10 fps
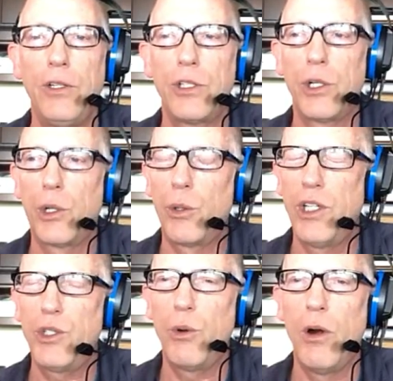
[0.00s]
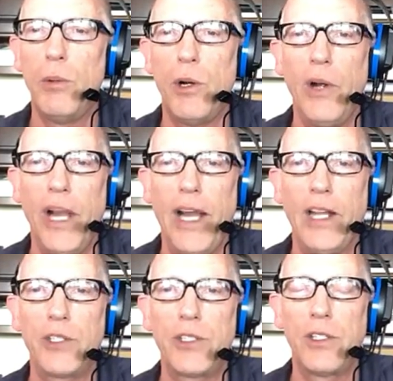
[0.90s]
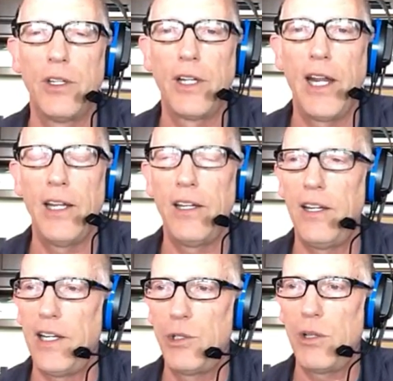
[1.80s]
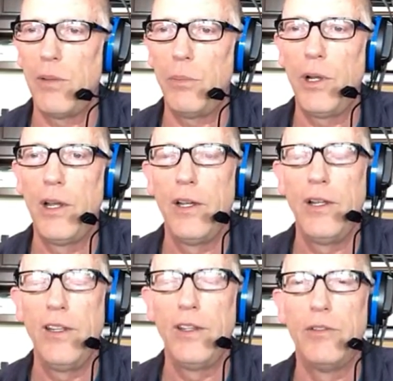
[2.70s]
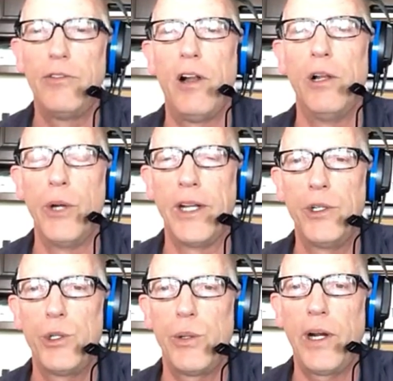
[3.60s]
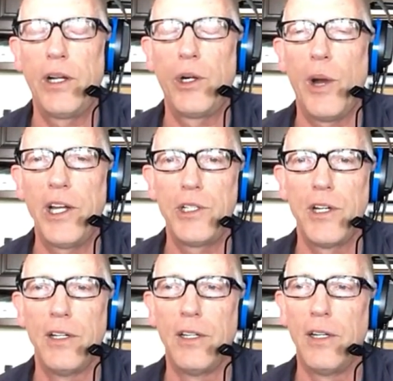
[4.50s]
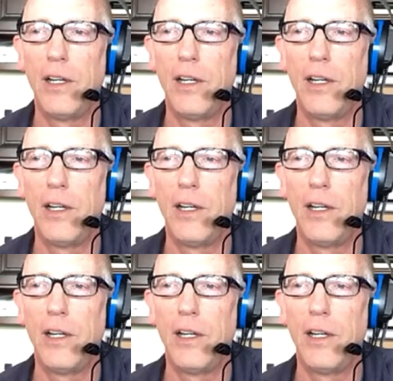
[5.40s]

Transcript: So Chris Cuomo asked candidate Trump the following trick question.